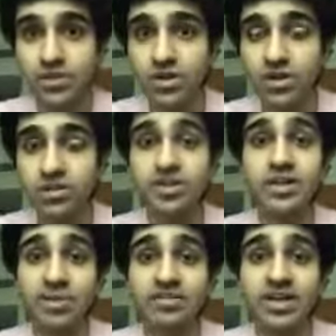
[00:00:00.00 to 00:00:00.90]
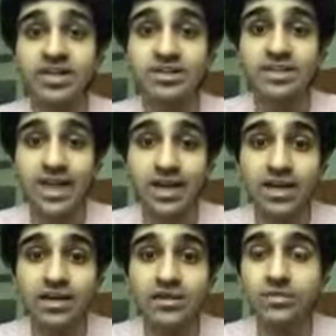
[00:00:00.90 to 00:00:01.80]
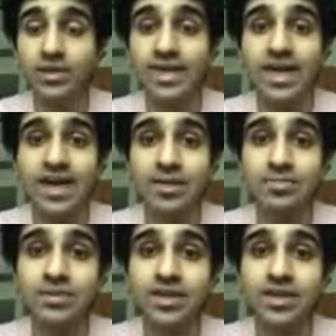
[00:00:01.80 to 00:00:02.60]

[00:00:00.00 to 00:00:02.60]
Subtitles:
Nipah virus in Kerala, when that happened,